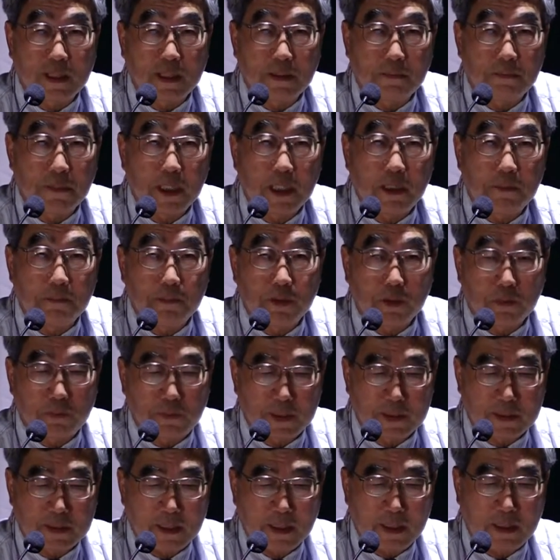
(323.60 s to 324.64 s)
many
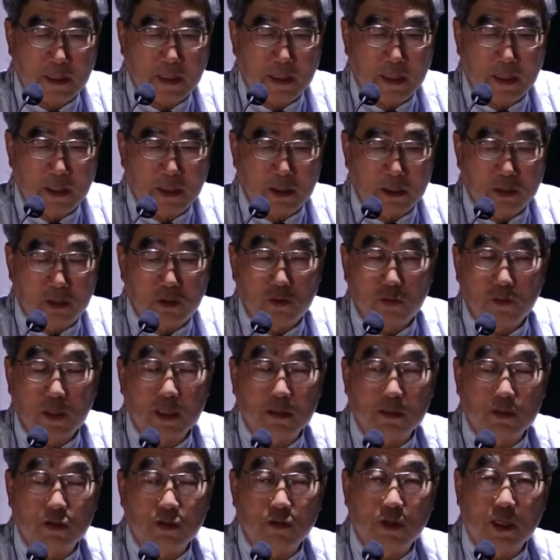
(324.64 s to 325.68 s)
professors, to
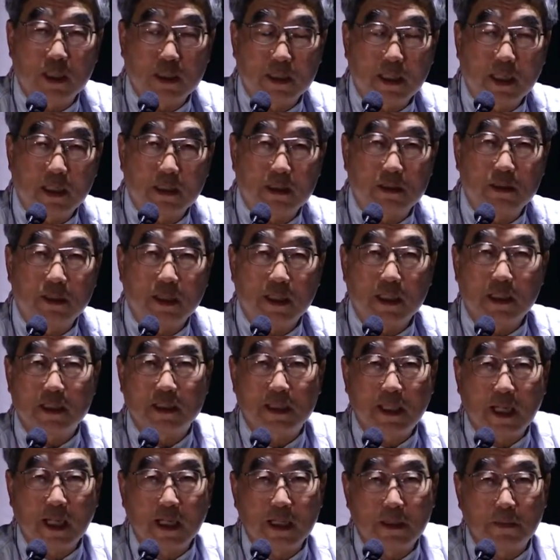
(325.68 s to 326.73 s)
work together to
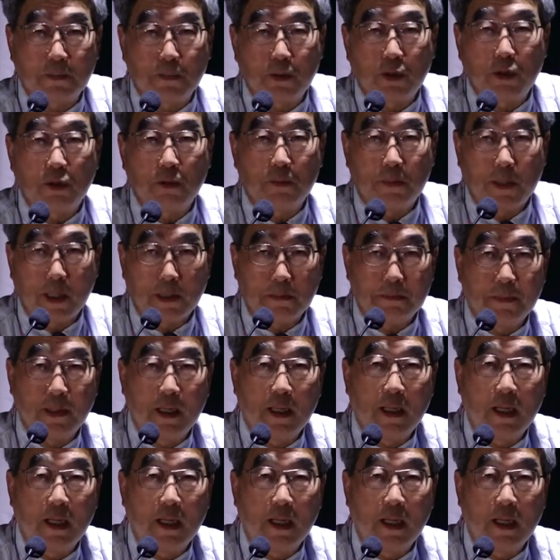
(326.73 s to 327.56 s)
understand the problem.